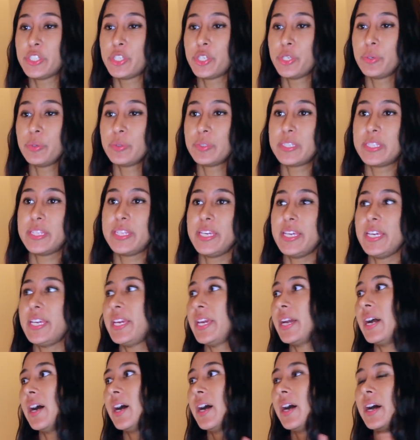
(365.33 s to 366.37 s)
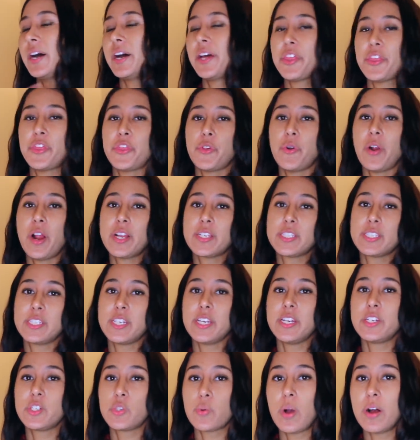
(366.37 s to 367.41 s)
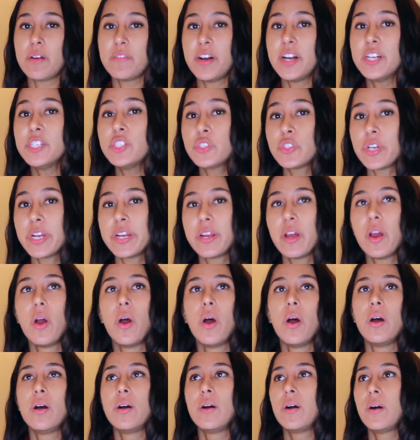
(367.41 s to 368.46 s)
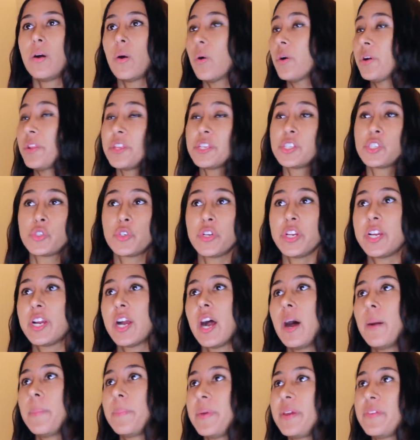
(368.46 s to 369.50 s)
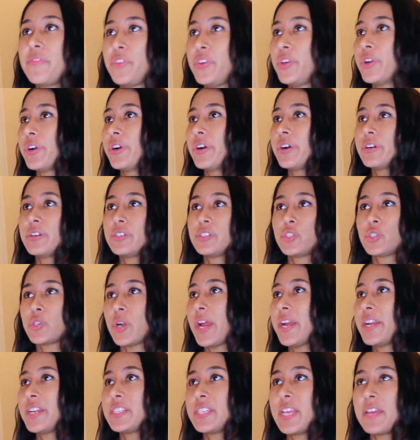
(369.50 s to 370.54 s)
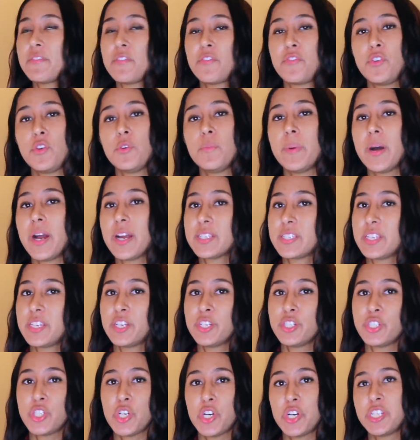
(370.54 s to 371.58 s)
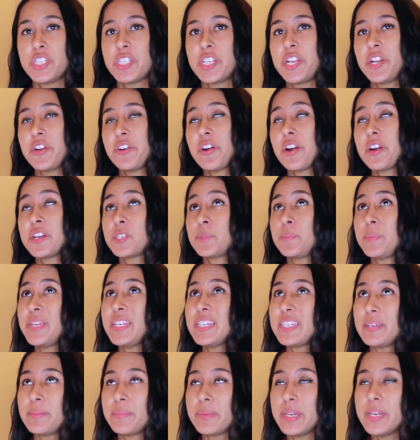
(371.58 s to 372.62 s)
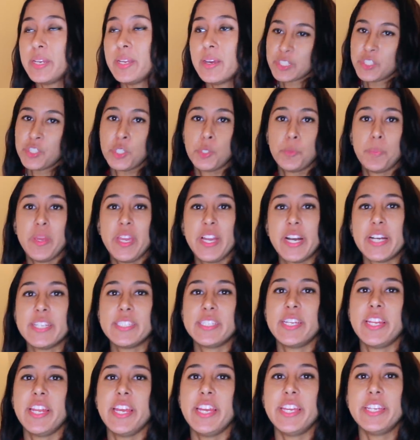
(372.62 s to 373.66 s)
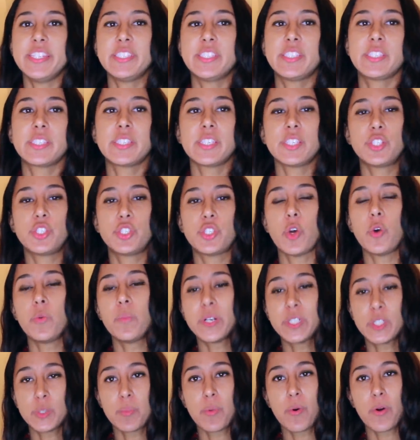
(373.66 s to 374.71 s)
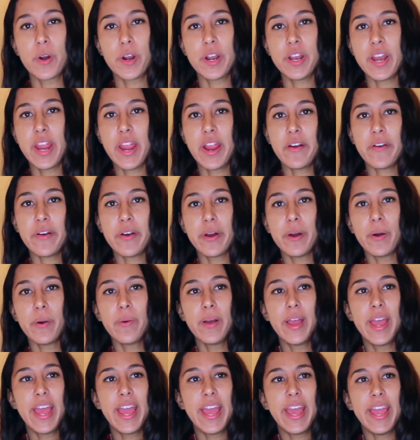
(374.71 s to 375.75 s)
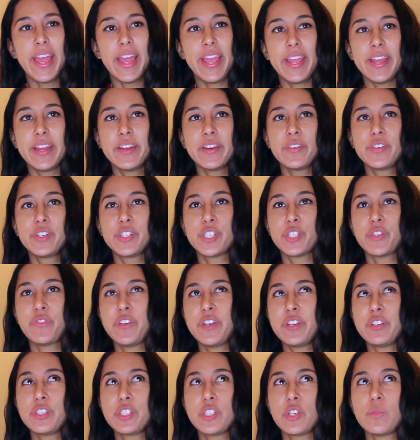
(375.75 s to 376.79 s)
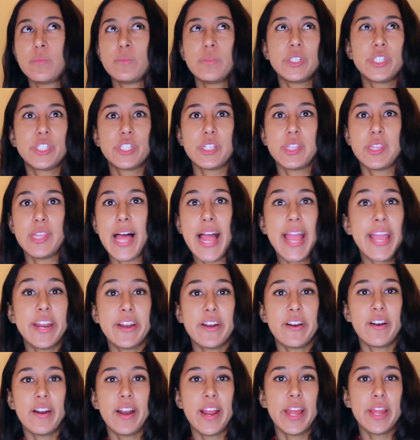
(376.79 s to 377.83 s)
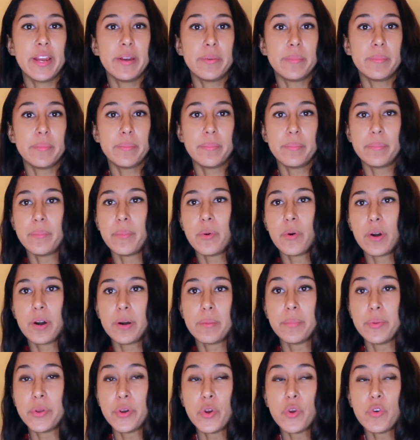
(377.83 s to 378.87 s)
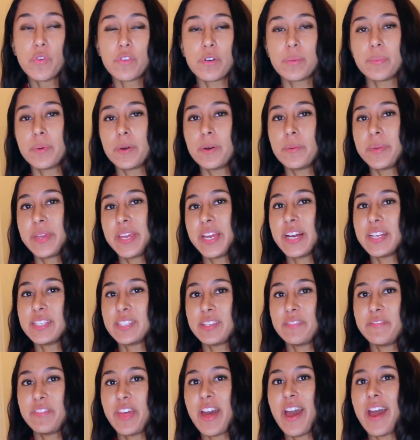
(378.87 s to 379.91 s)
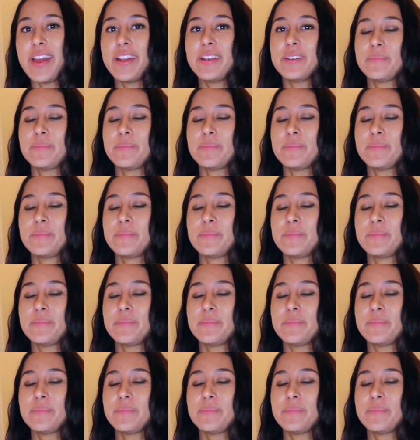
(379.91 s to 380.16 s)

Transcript: choose the uh, Thruxton 1200 or the Street Cup if you're trying to save a few bucks in insurance and you're not a speed demon, just because it is so much more narrow and just feels so much lighter and more maneuverable because of that.